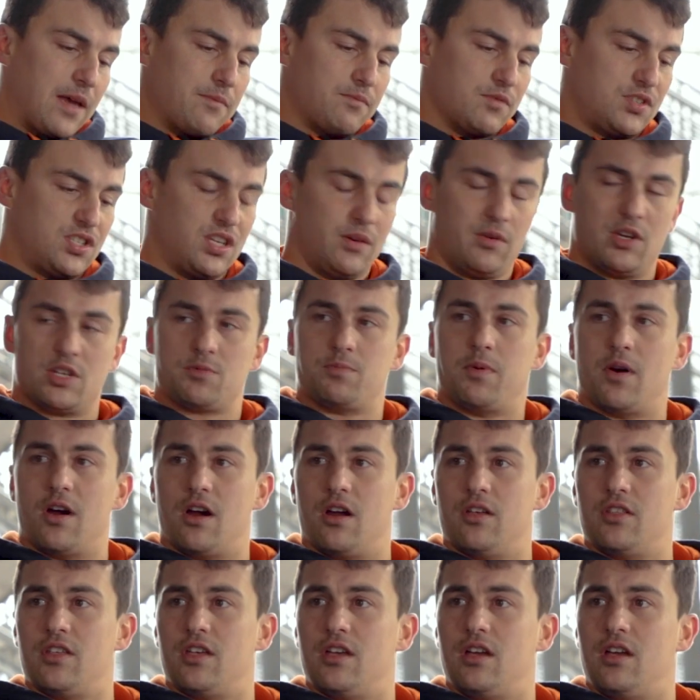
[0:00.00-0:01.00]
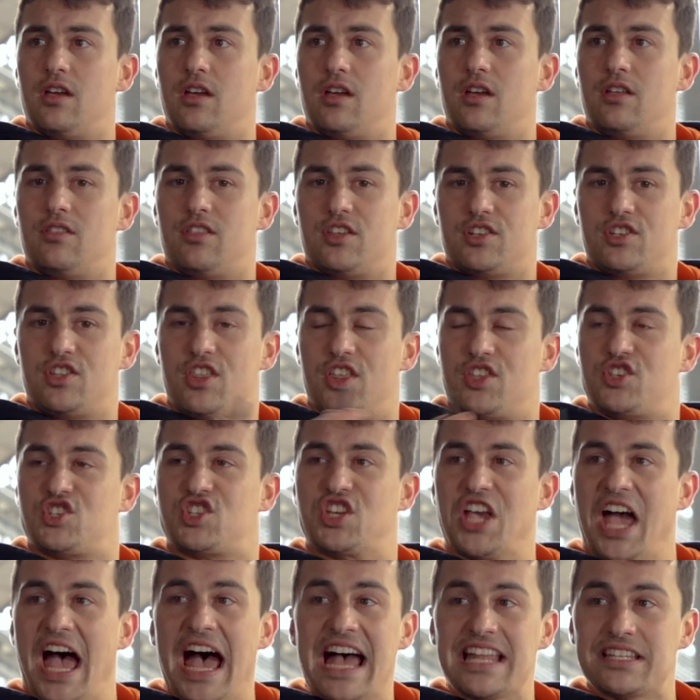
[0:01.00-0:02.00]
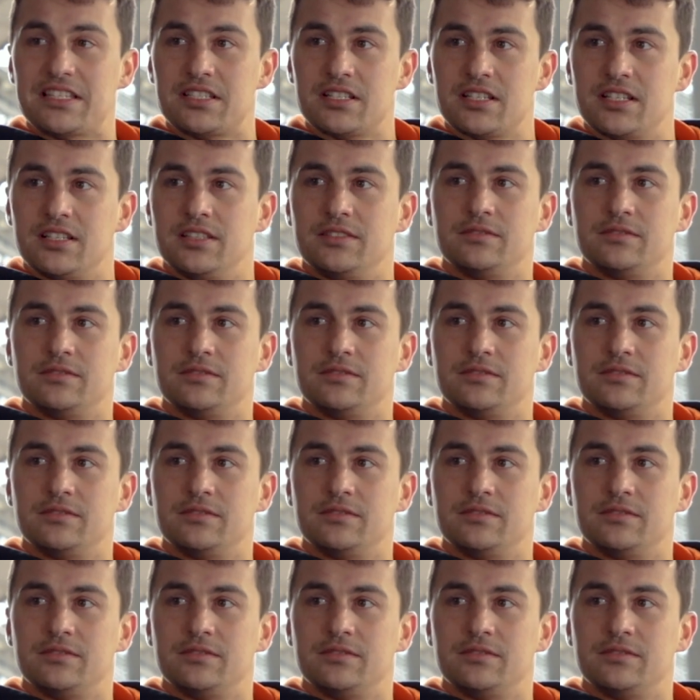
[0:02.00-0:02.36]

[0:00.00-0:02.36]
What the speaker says: Serious part of the chat.